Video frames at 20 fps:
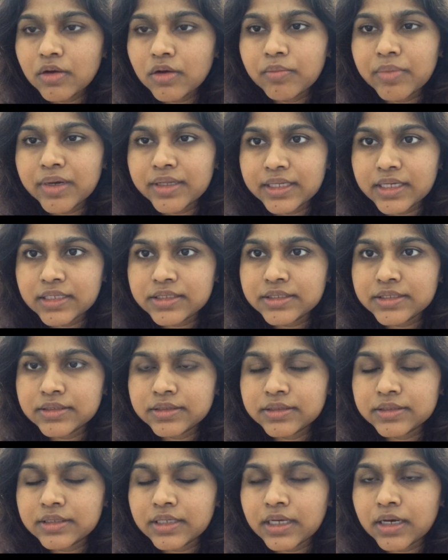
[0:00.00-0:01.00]
but that
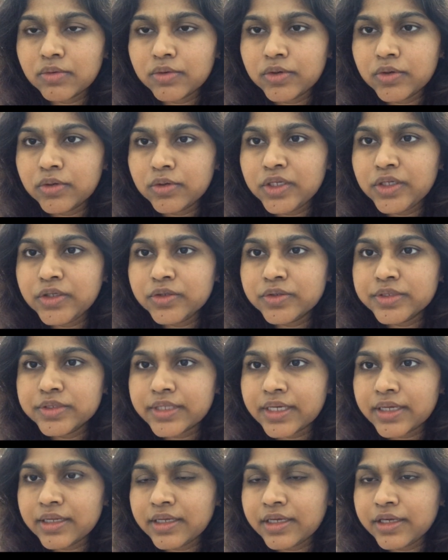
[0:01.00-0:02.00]
I would only use
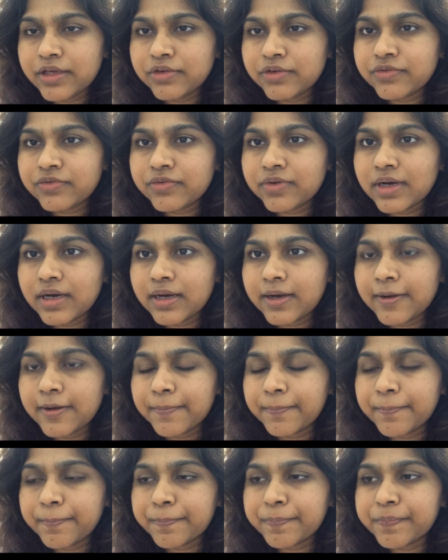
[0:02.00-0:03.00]
that if I
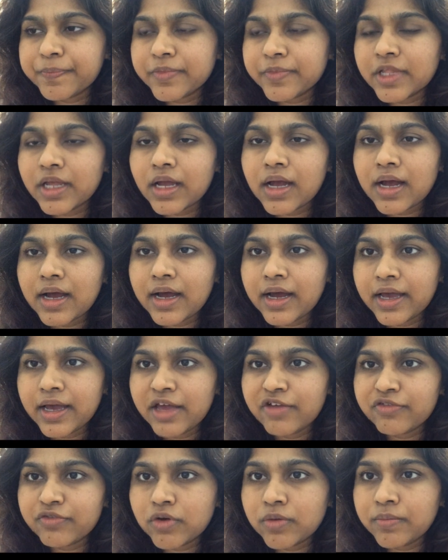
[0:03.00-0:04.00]

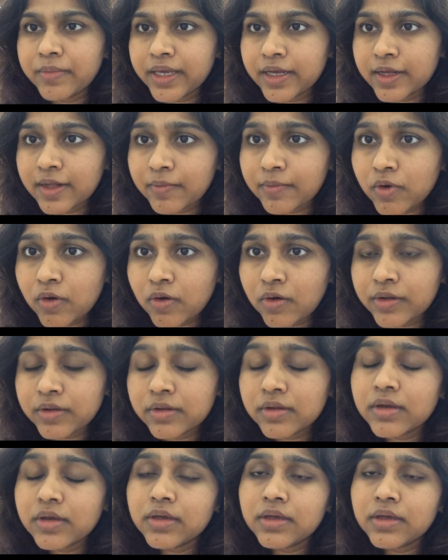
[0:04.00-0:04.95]
have got makeup on.